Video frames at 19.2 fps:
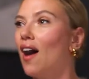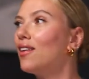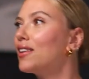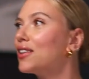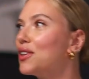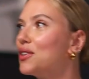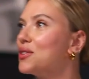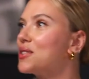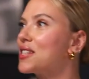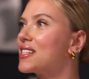
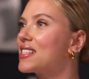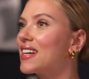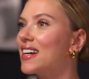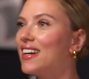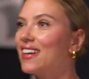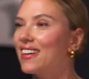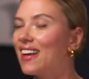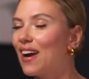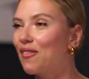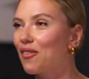Colin uses
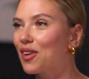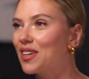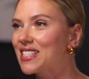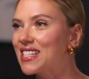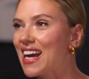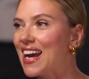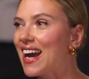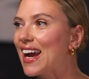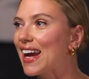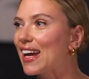it every
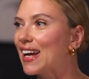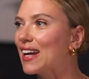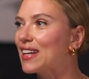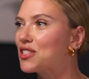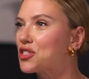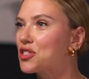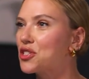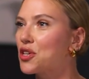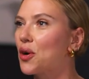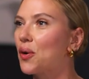day,
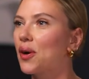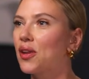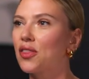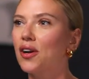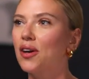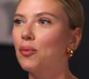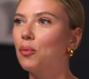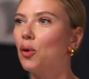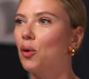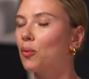and so I
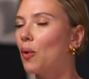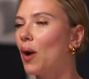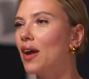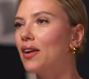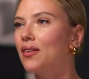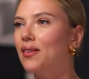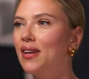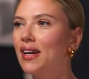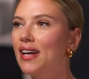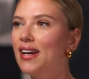thought, well,
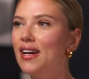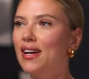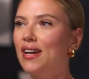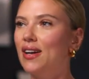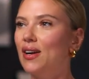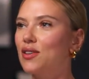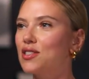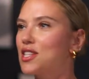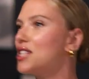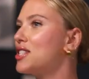why don't?
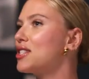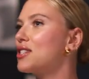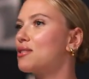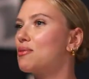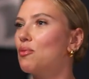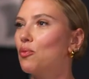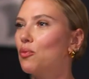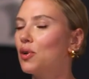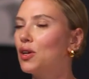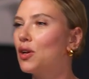
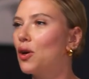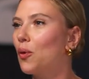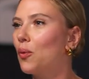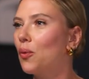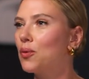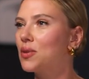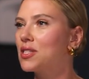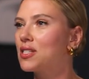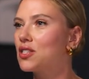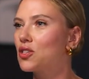Since you know
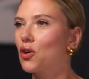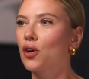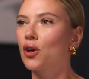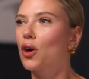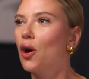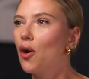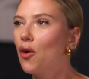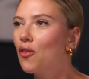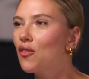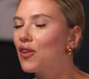it was during
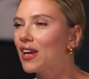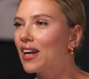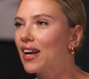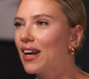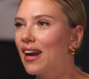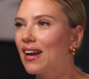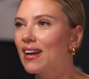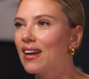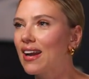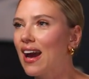COVID,
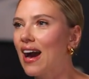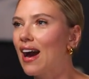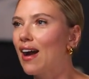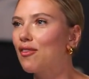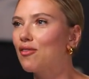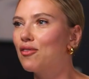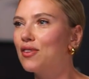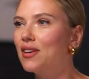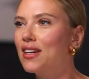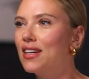and I didn't
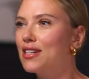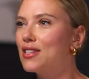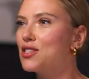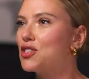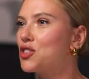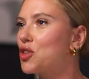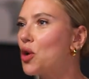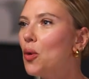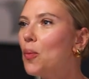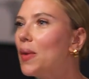have
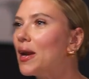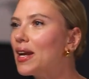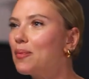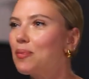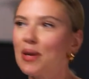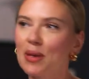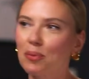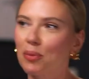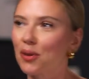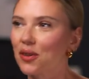so many
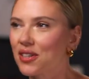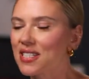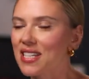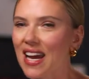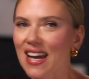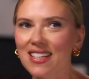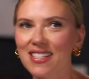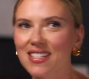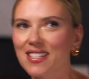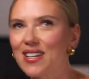people to
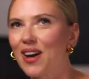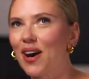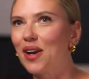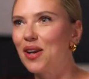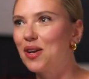test it